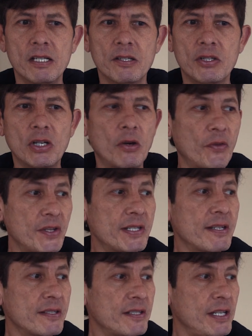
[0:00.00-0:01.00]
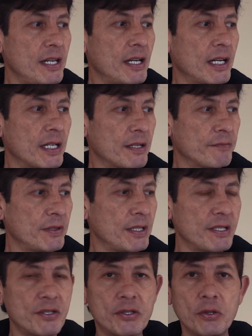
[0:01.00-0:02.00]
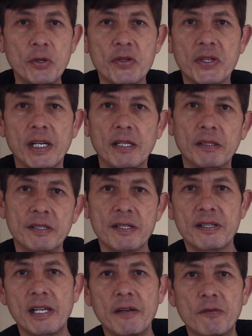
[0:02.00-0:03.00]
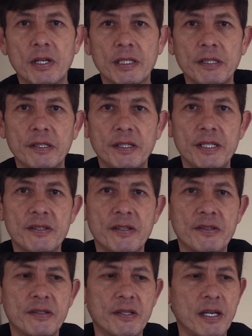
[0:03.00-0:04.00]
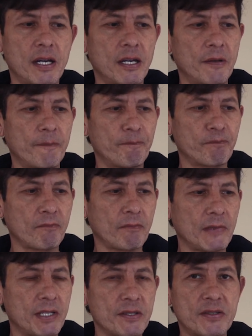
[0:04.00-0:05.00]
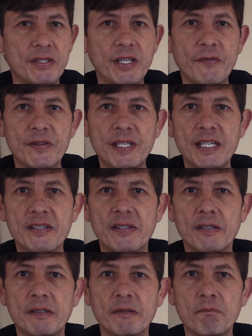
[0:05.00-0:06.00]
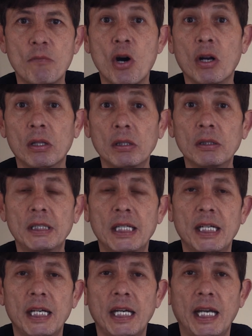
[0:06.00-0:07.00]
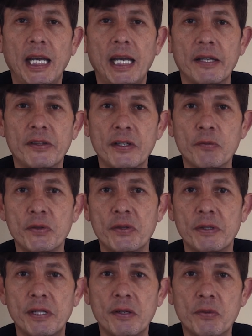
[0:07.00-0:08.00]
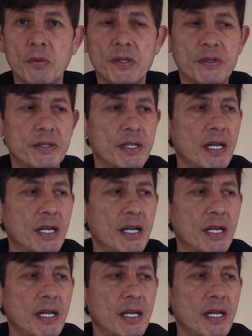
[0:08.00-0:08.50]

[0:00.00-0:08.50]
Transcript: So this is the studio scale, the Slave One. This is Steve Nissen model, and this was